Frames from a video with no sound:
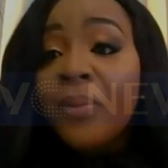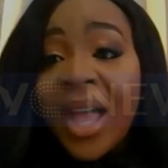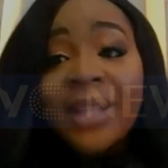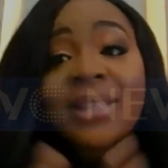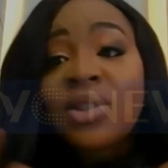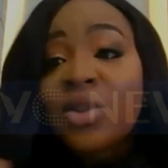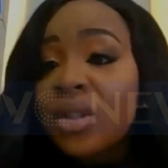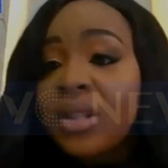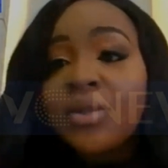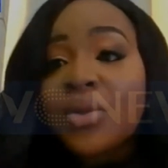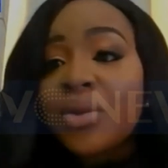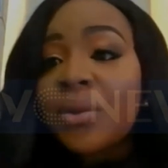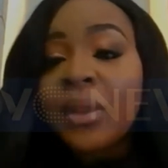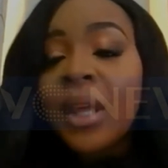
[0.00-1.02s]
That's just the
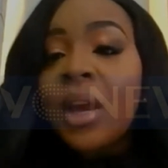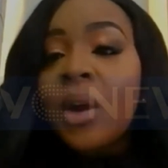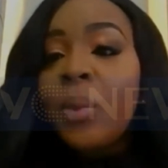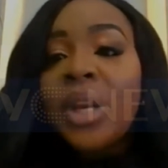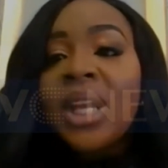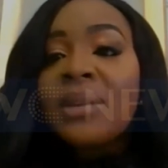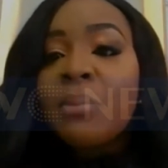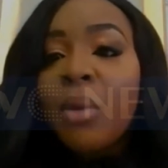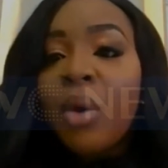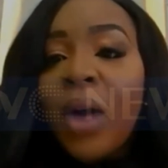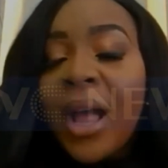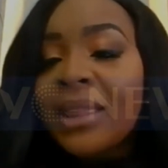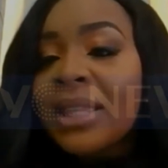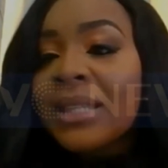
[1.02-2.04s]
truth. We need
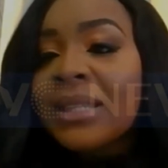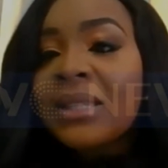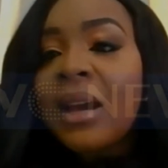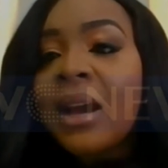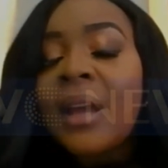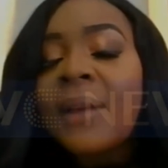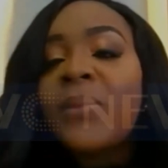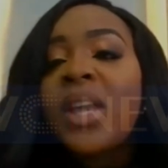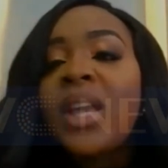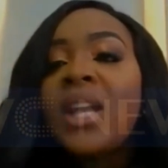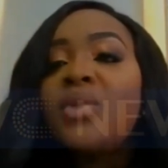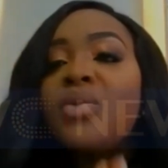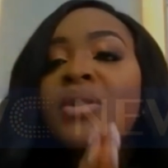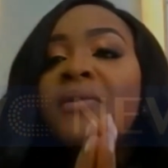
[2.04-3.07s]
more at this time
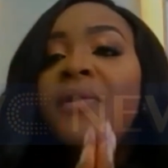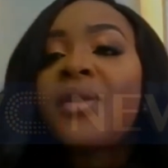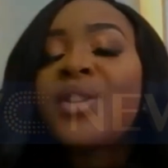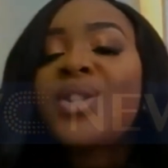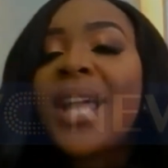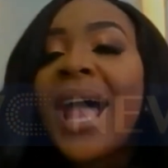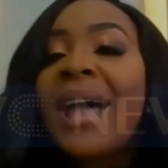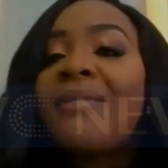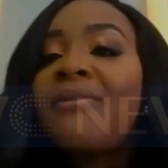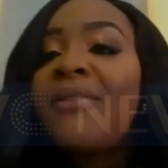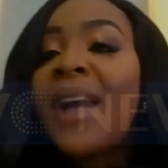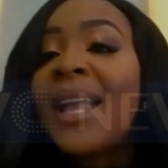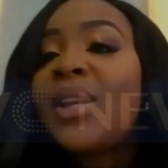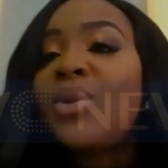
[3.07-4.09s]
in order for us to
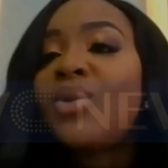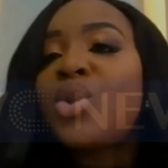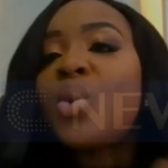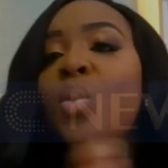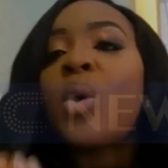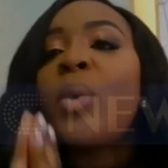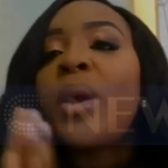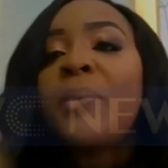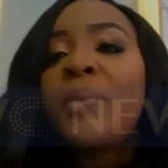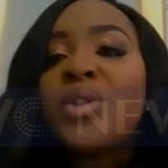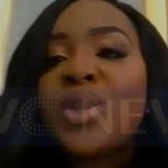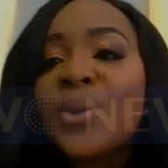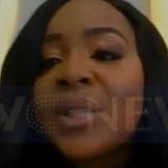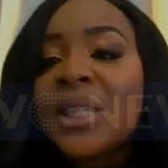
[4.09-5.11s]
add value to what we're
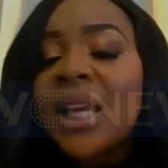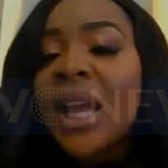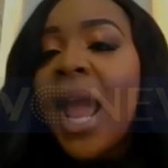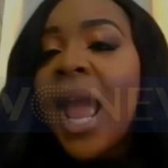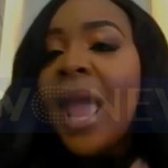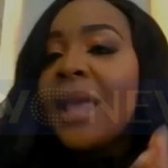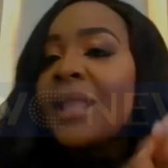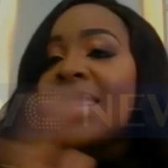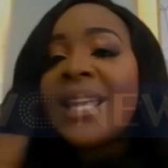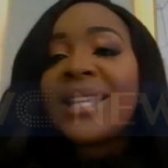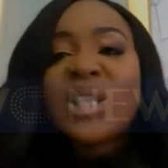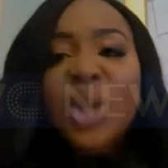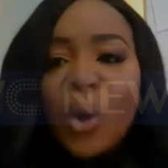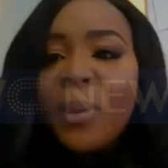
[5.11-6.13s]
producing.
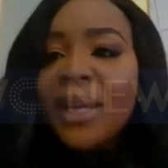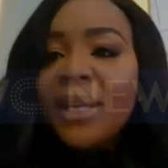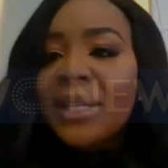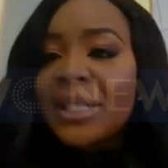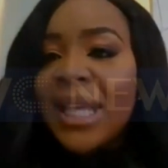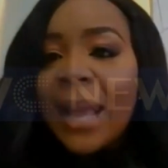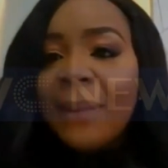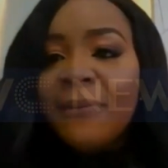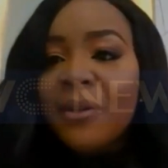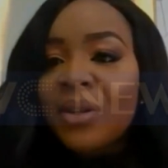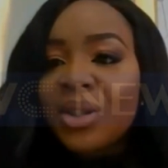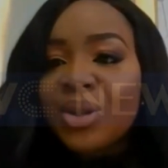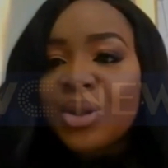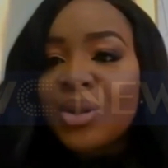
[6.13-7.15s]
There's no better time
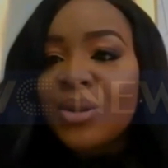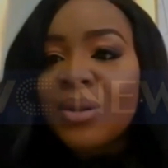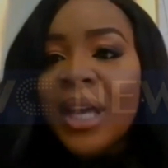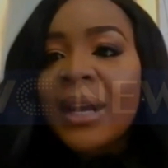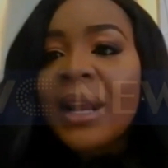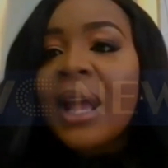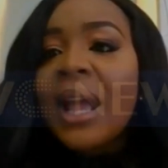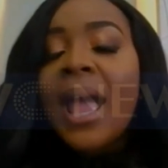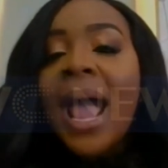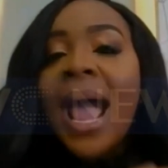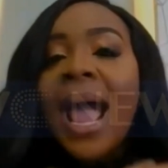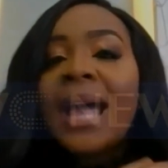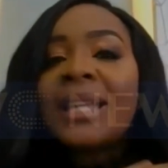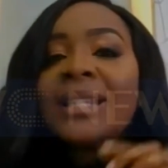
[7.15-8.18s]
for us to do that.
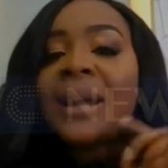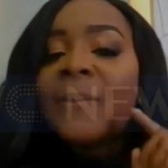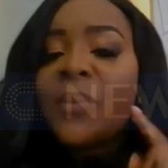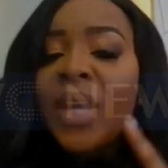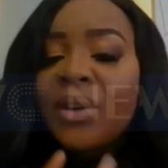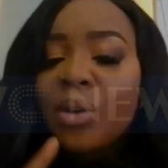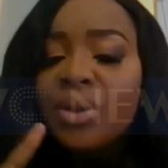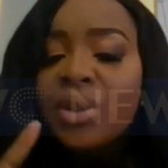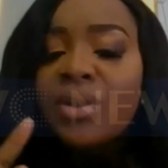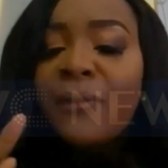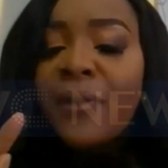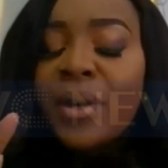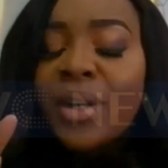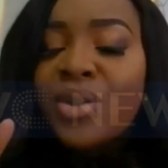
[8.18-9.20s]
And in order
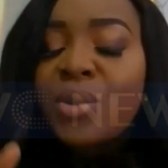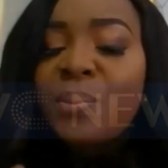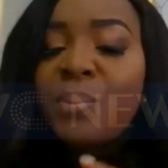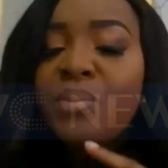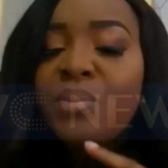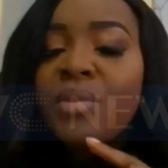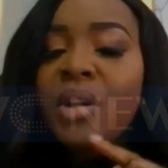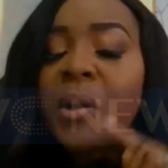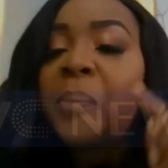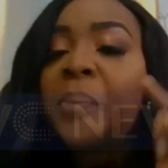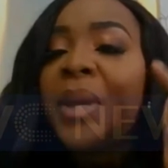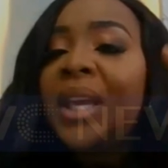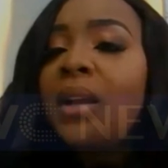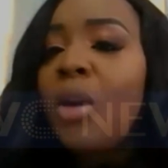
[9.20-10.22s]
for us to
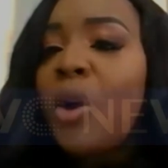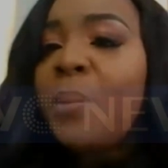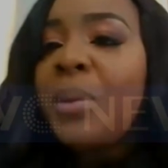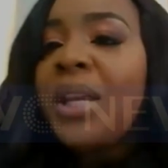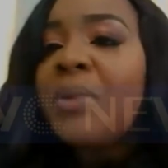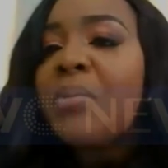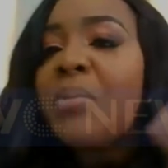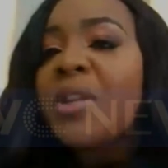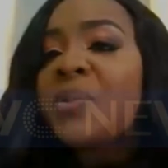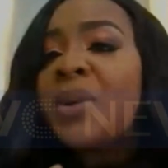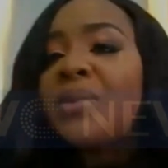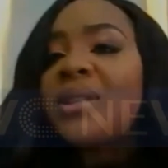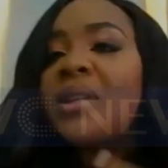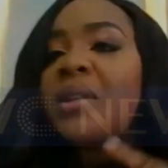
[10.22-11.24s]
compete globally, we must
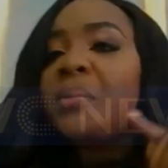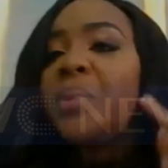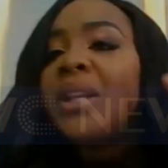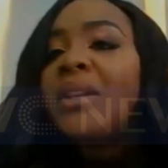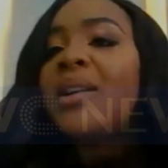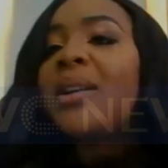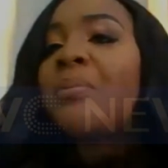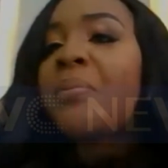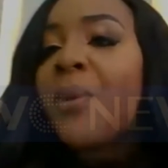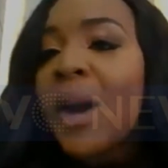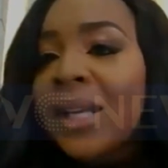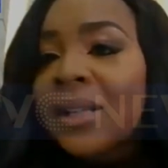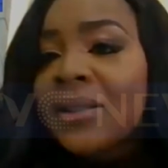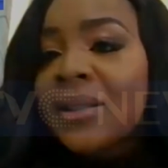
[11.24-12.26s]
be able to compete in
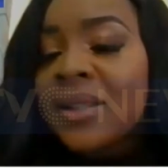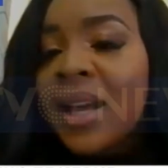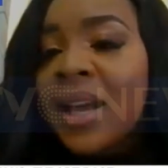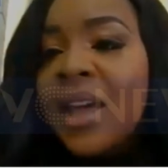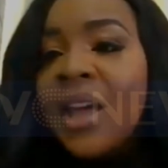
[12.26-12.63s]
price.